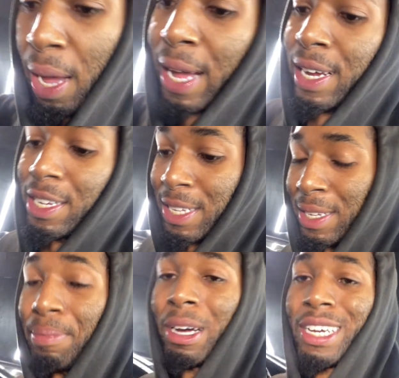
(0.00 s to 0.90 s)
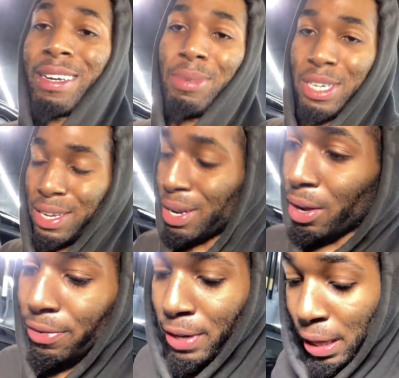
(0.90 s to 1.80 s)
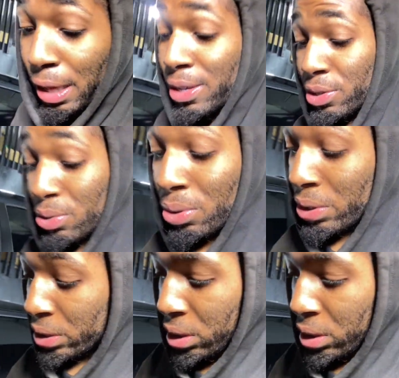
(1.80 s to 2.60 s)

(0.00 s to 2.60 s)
my camera cut off and I lost storage,